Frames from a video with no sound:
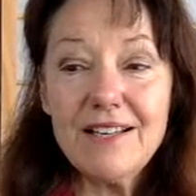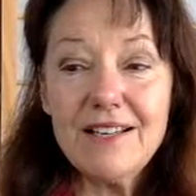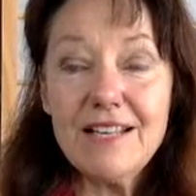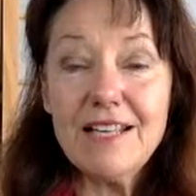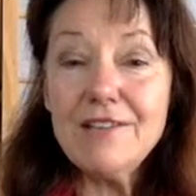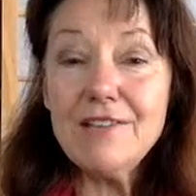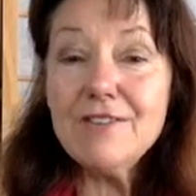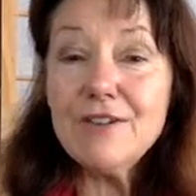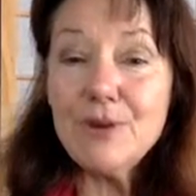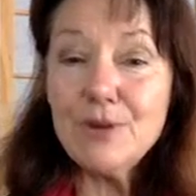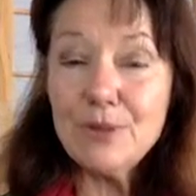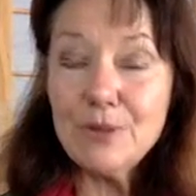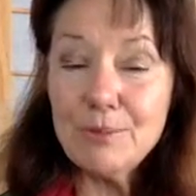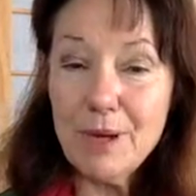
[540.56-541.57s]
even
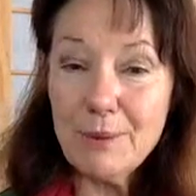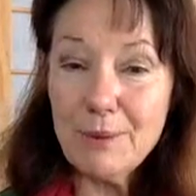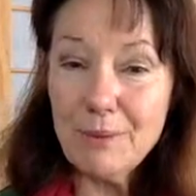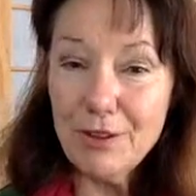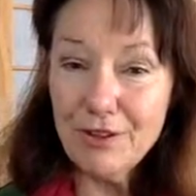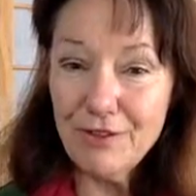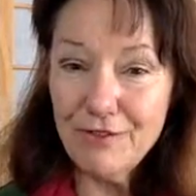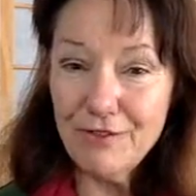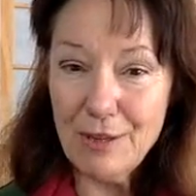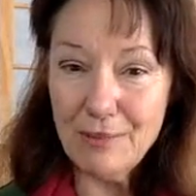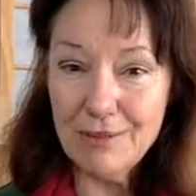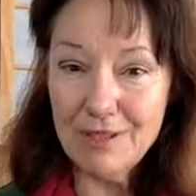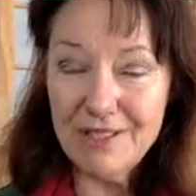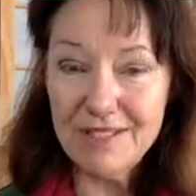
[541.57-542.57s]
though you're my birth
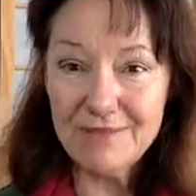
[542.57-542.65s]
family,